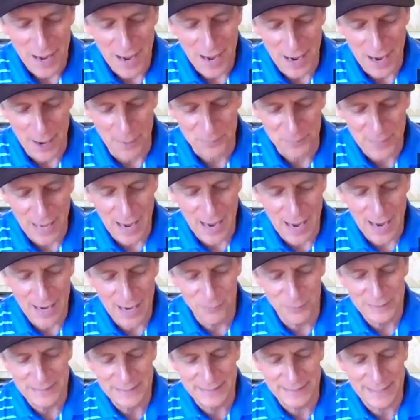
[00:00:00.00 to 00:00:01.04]
Um,
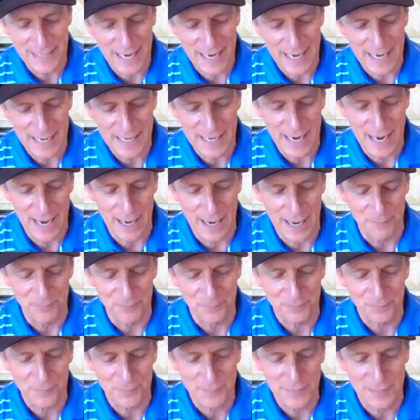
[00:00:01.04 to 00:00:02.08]
I would say
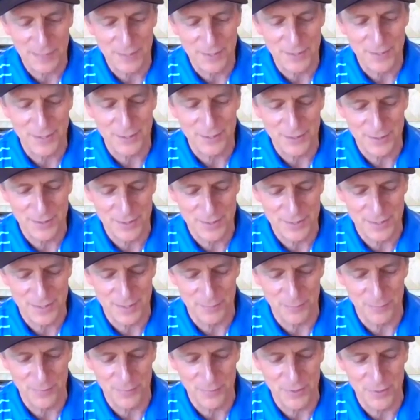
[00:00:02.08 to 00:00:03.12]
um, the,
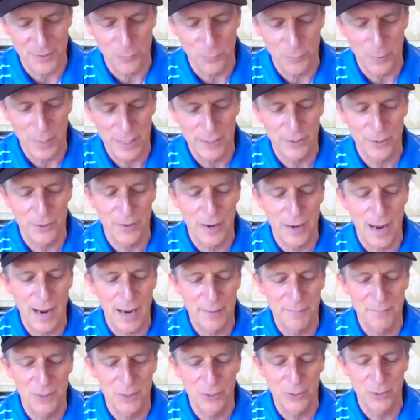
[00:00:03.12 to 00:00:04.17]
the, the winner,
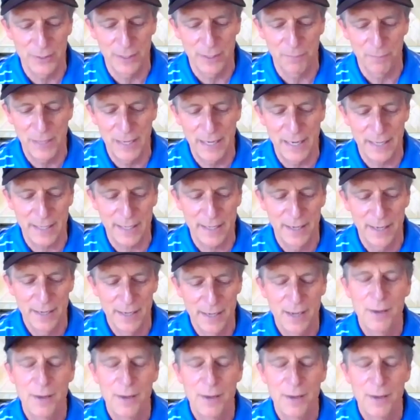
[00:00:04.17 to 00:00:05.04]
I'm going to pick